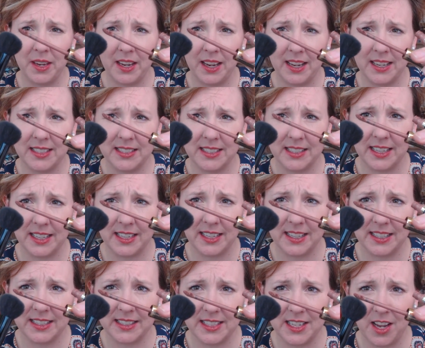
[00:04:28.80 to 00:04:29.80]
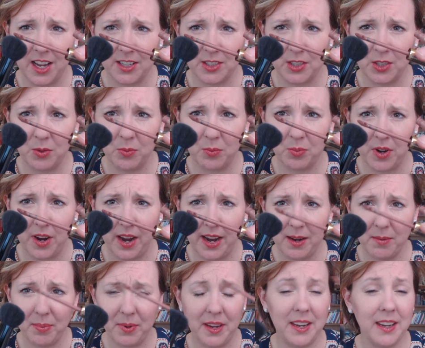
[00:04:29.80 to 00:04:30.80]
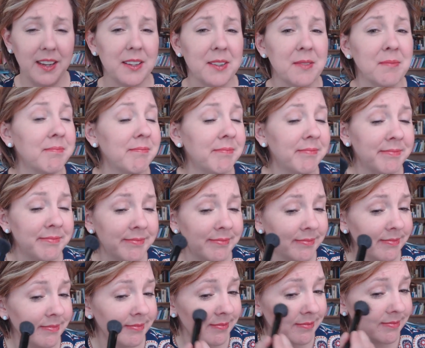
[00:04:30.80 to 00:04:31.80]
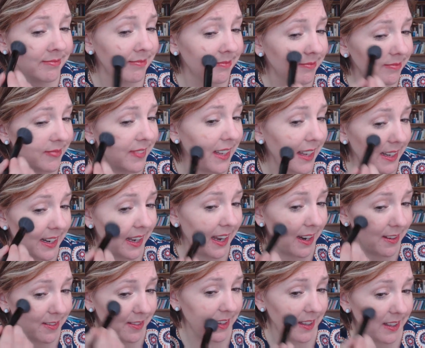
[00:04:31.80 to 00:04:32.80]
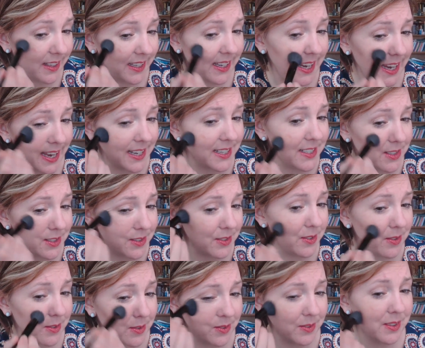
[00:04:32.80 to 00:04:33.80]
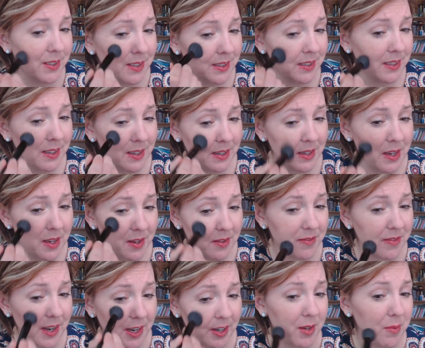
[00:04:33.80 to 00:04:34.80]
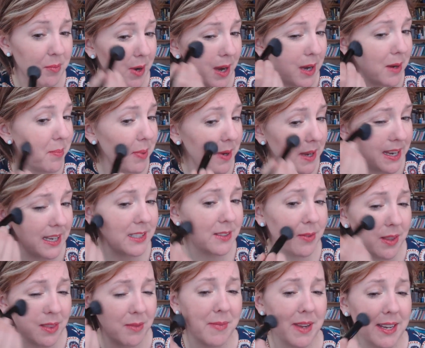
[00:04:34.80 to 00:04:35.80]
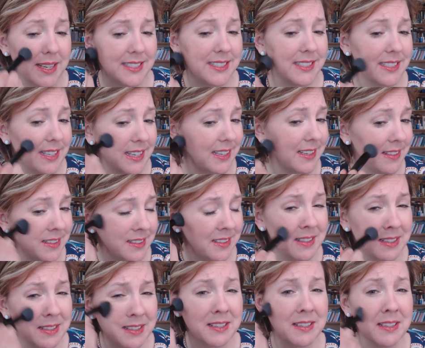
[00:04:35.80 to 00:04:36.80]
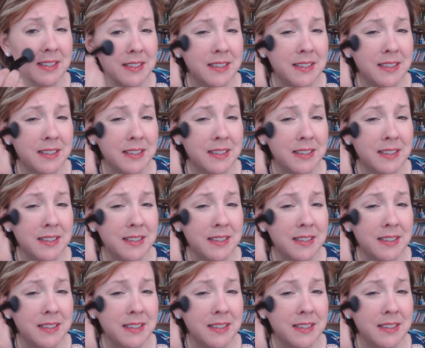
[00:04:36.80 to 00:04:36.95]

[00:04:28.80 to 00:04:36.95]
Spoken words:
because it is not too bright pink. And I really can't do very bright pinks with my skin.